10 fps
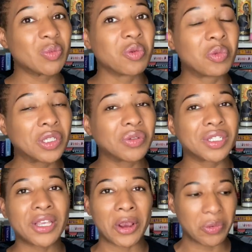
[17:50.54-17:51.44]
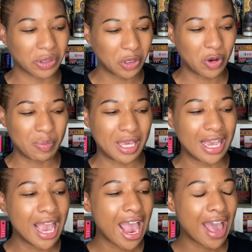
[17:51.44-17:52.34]
to be really, really scary, really creepy,
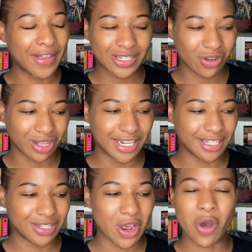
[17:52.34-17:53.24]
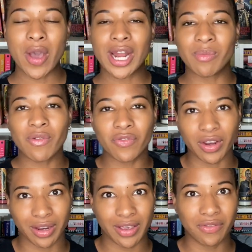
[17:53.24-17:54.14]
and that's all I need to know, and I'm
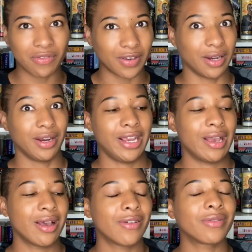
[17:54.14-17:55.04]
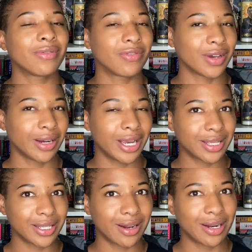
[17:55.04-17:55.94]
very, very, very
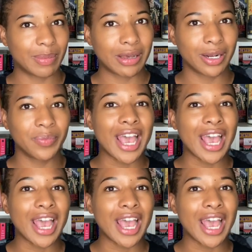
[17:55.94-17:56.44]
excited about it.